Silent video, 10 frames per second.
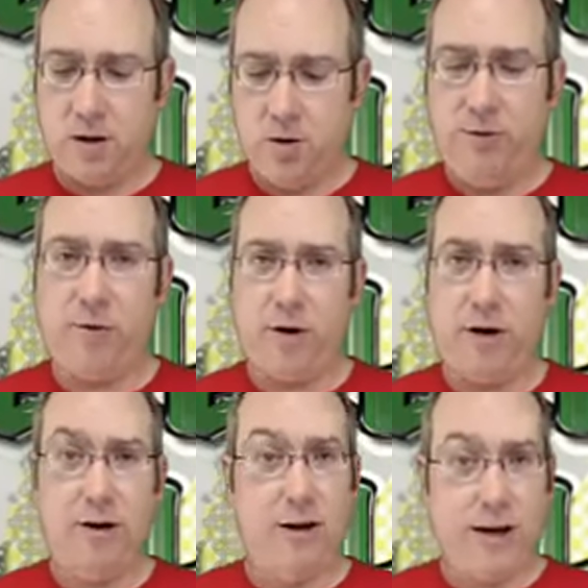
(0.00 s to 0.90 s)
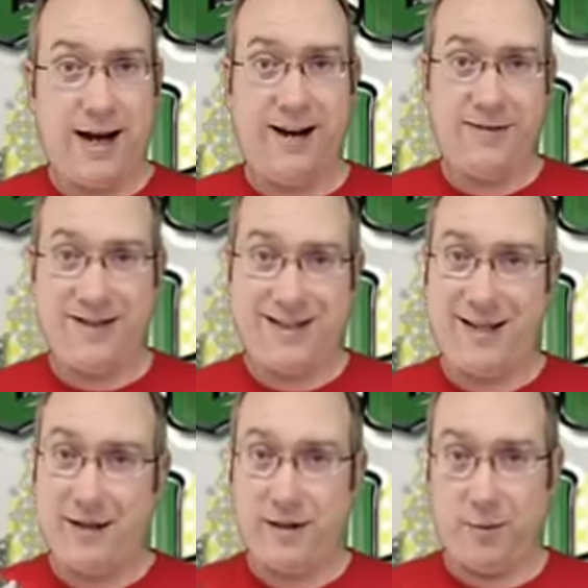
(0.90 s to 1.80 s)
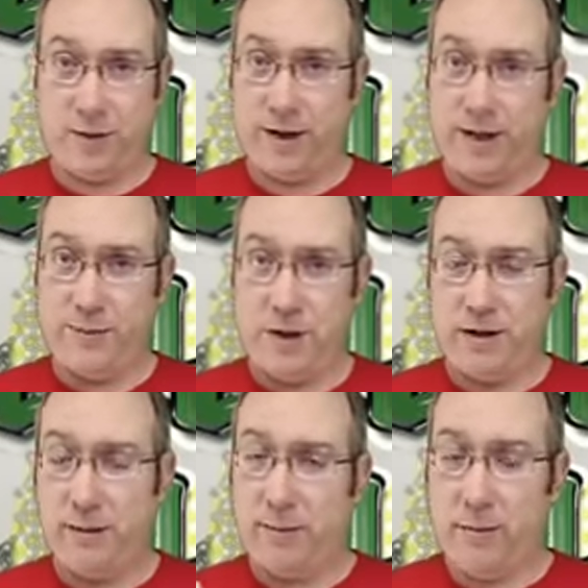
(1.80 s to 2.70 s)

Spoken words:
Overall, I have to say this is a really nice mug.